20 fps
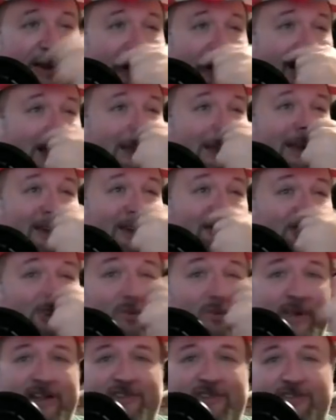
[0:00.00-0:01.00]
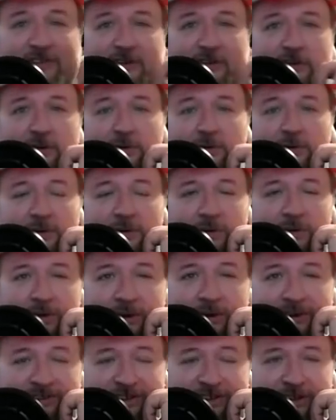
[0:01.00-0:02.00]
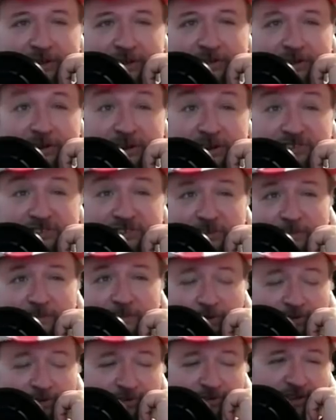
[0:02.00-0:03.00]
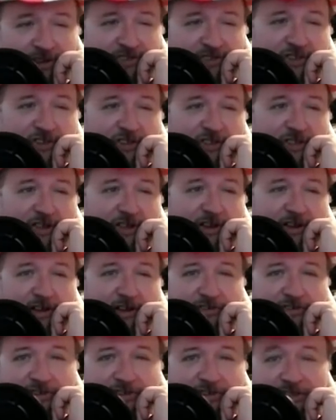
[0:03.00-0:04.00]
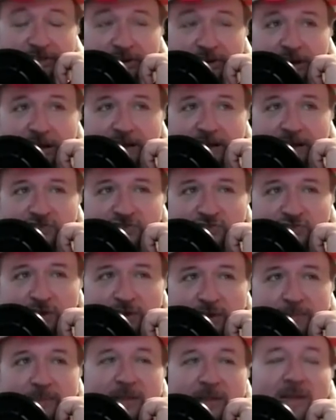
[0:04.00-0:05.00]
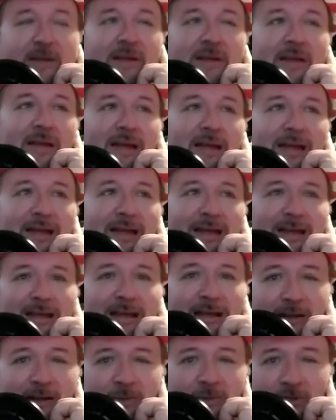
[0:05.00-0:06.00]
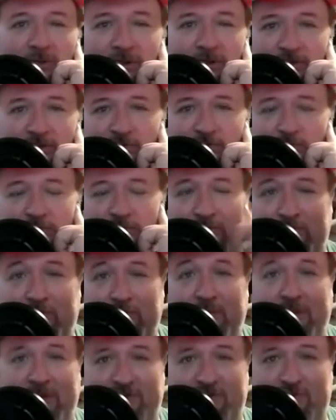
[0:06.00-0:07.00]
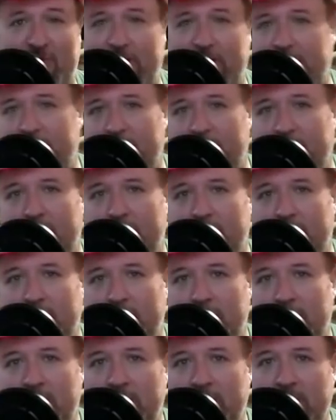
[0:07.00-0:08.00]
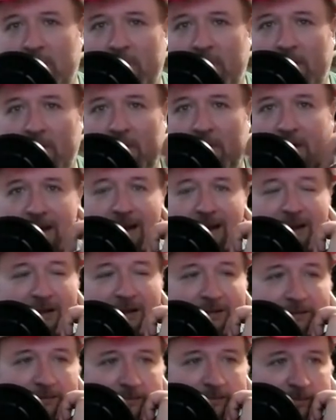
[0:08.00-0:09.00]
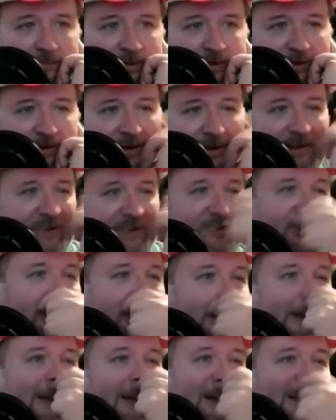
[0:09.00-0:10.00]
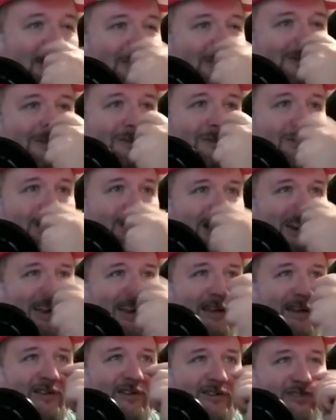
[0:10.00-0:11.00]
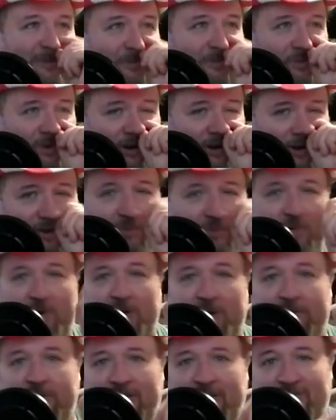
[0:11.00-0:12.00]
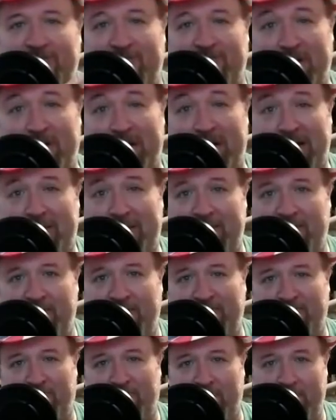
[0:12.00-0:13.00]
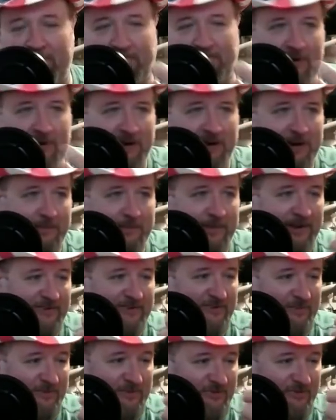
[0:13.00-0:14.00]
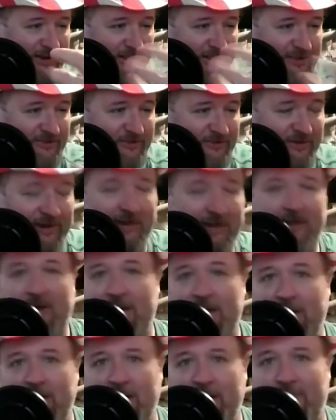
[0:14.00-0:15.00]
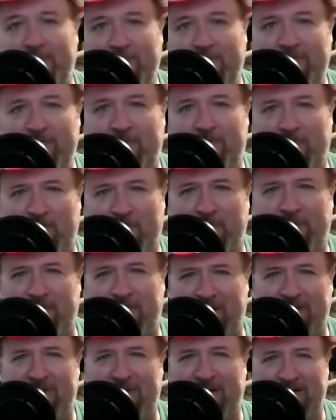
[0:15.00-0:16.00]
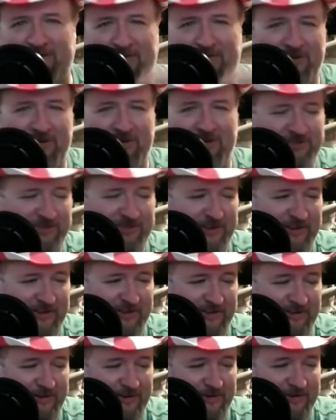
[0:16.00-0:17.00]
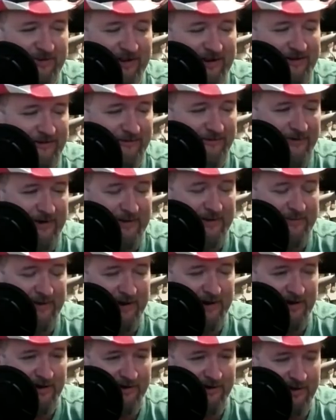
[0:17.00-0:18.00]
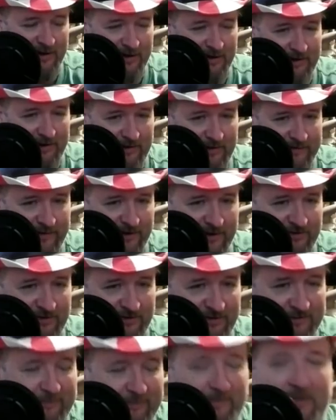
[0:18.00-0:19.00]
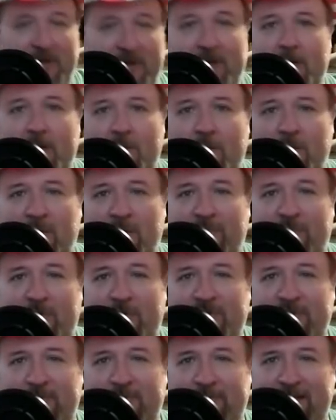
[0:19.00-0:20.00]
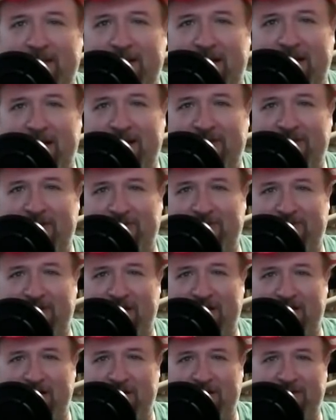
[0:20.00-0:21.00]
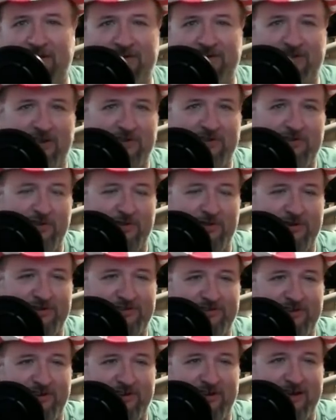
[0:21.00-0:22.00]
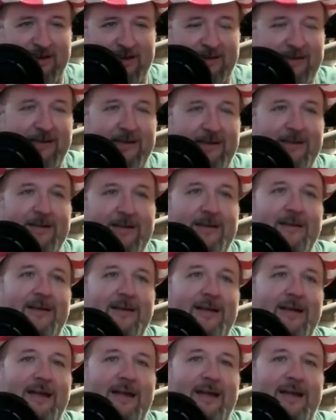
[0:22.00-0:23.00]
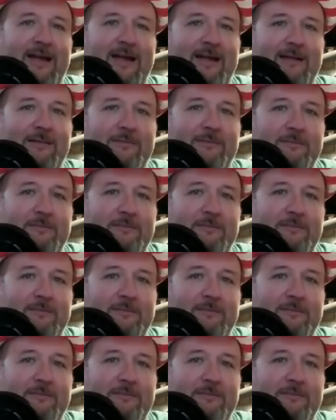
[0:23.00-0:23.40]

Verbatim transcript: it out like two weeks ago because I know there are some folks who listen to the audios out there and enjoy them, and I really enjoy. We really enjoy doing them, and you know, like I said, um, we're getting to some really weird things that are going to happen in the story. We've already had a major betrayal in the story. You know, for you four or five guys who are listening to you know Doctor Freedom and Eric the Audio Adventures. Well, folks, I'm getting out of here, so take care, Tata, enjoy the rest of your day, and